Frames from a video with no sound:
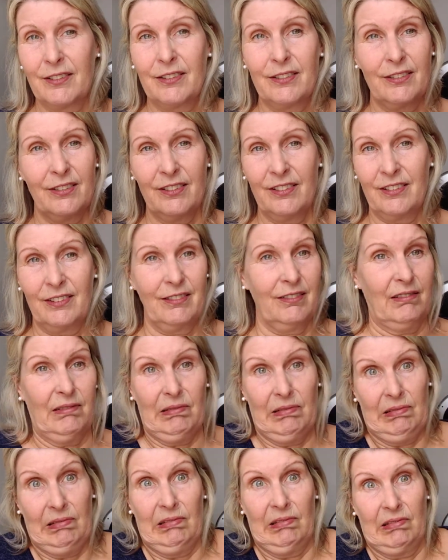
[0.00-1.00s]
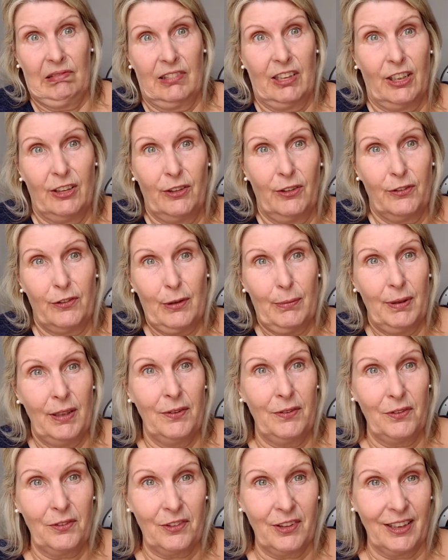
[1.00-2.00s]
It's just, how long's a piece
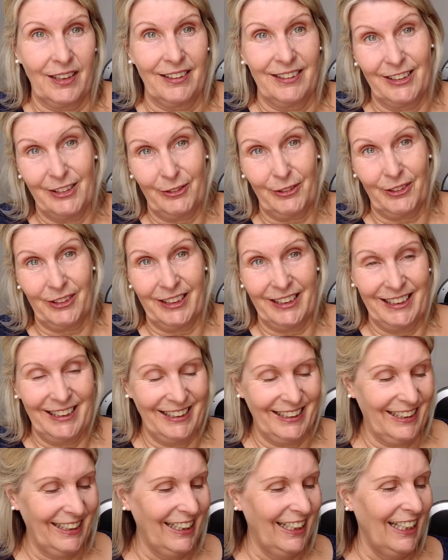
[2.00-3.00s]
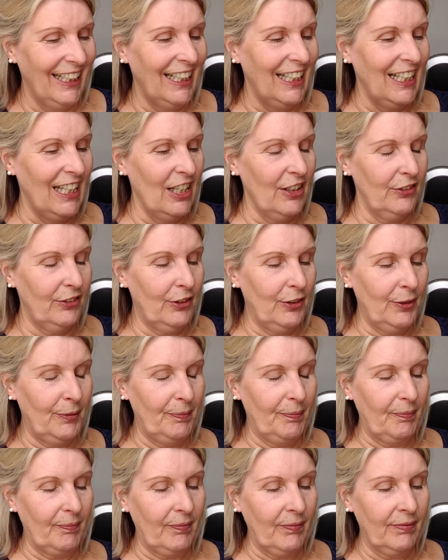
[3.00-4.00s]
of string, literally. So
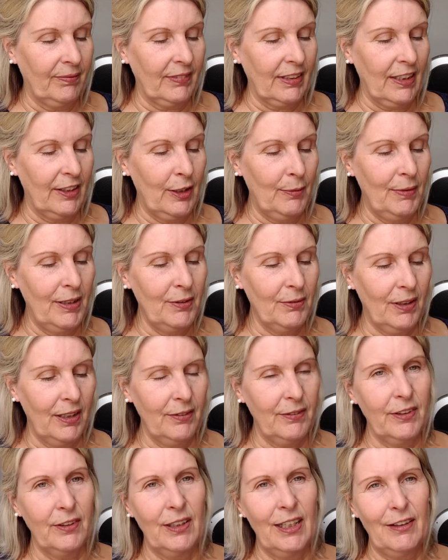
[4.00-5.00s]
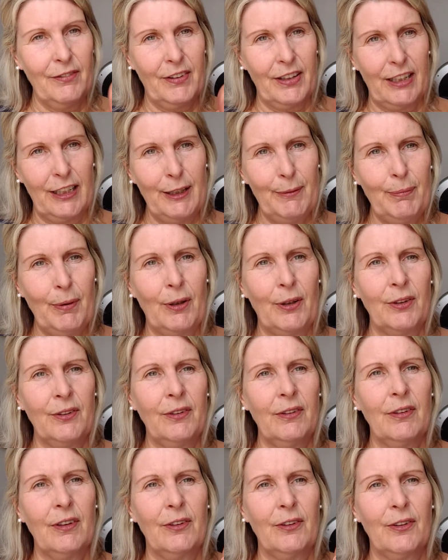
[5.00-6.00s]
the midwife, you'll have the clip on
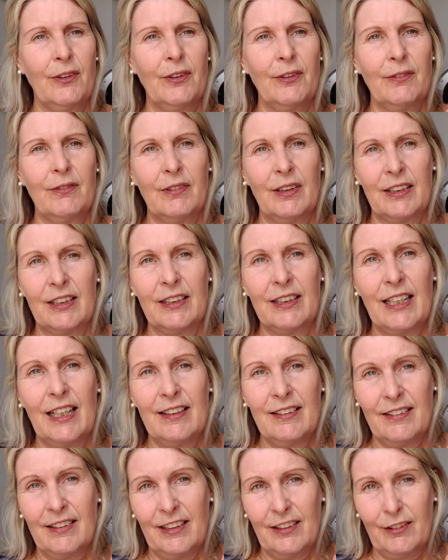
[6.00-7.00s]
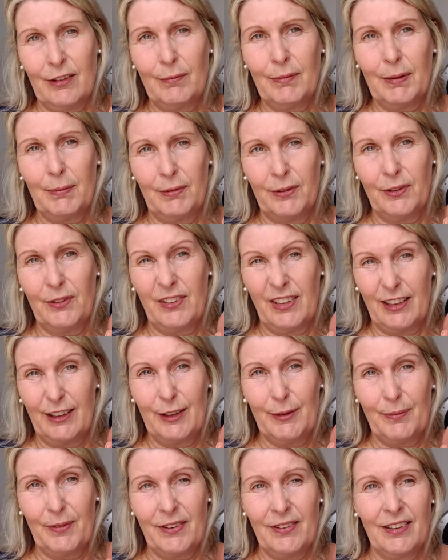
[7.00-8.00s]
or an elastic. Some people use
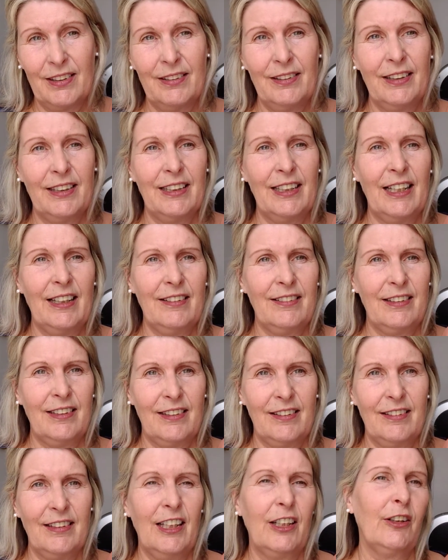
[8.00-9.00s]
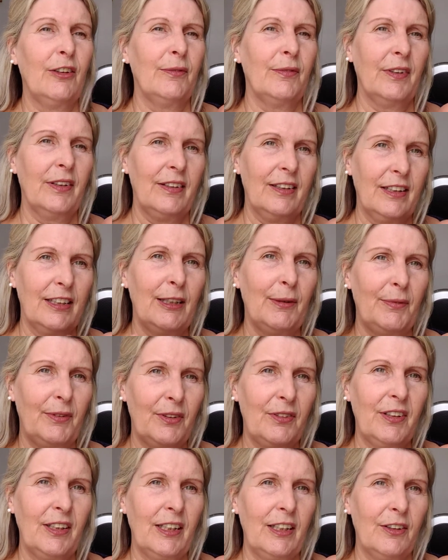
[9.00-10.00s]
clips still. The elastics stay on, but the clips are
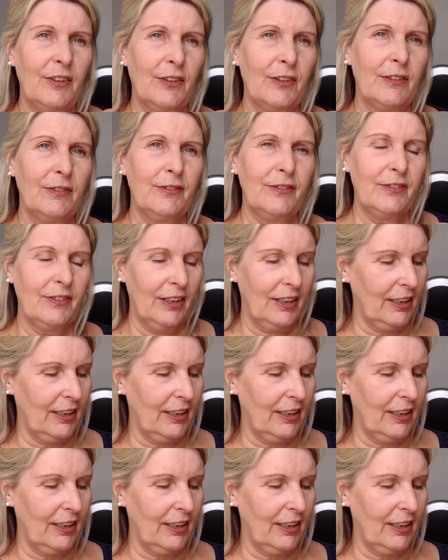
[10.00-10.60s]
taken off.